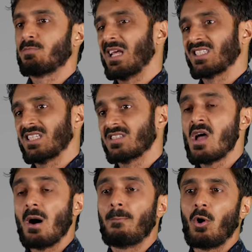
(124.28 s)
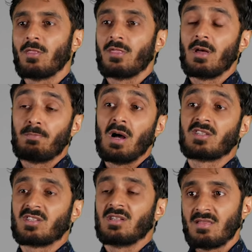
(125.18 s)
blessings upon the
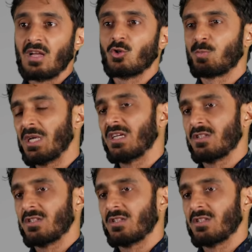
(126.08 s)
person that you're speaking